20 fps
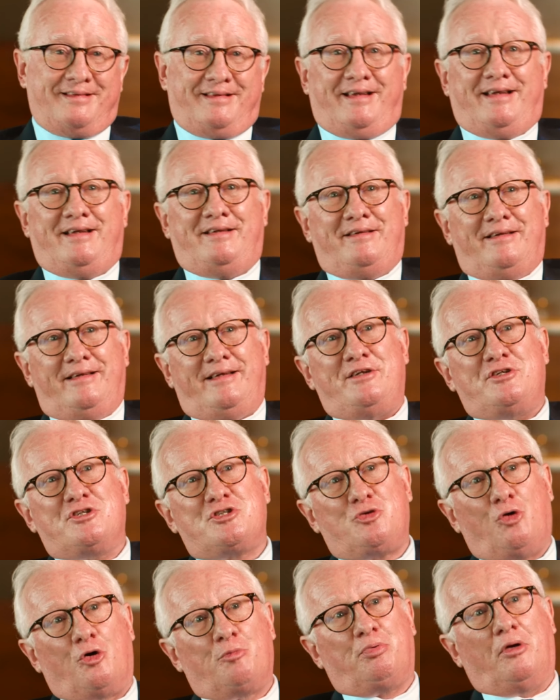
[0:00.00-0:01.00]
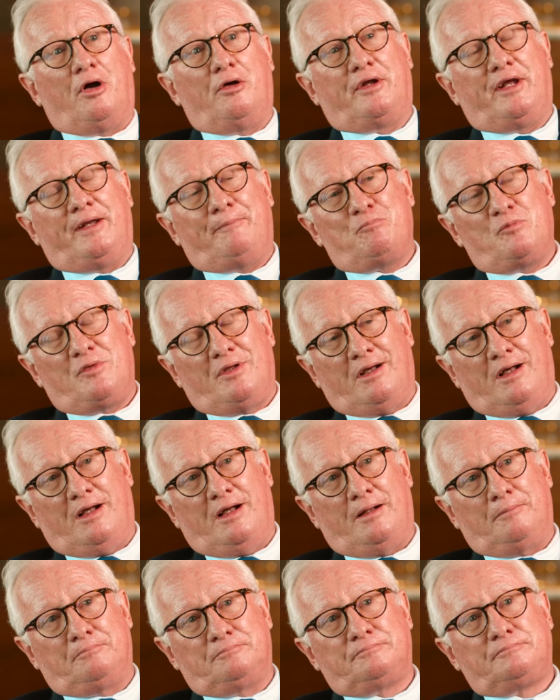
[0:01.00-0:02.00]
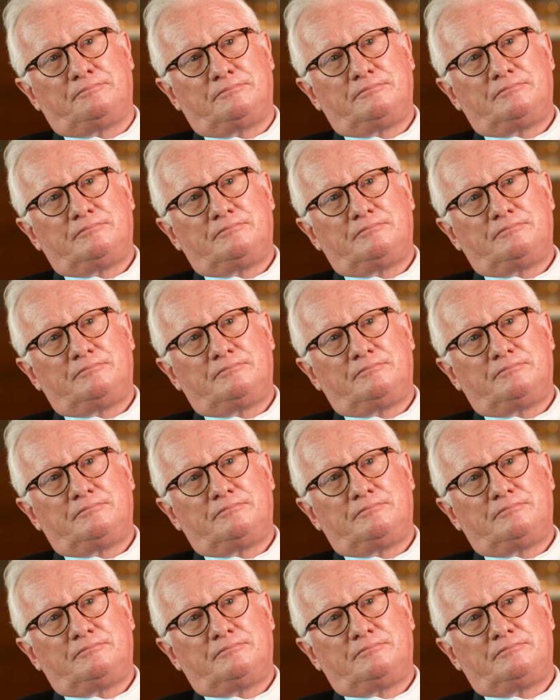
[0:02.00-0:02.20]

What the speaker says: in stockbroking, I